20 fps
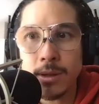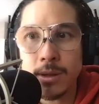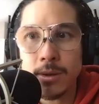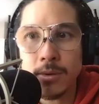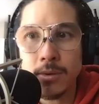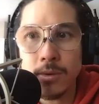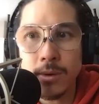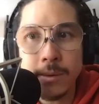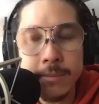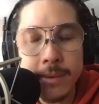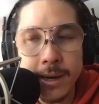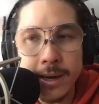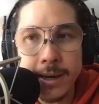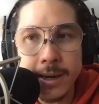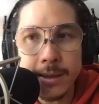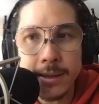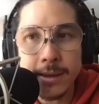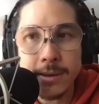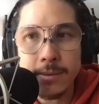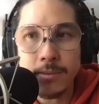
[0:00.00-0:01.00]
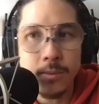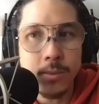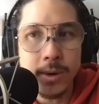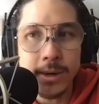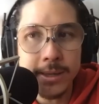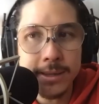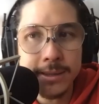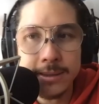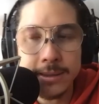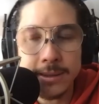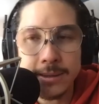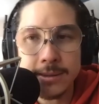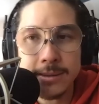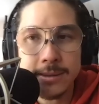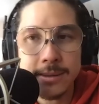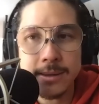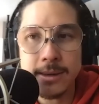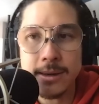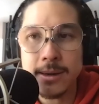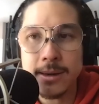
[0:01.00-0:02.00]
well who am i like what is
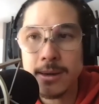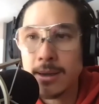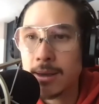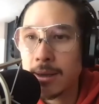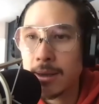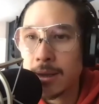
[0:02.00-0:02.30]
this and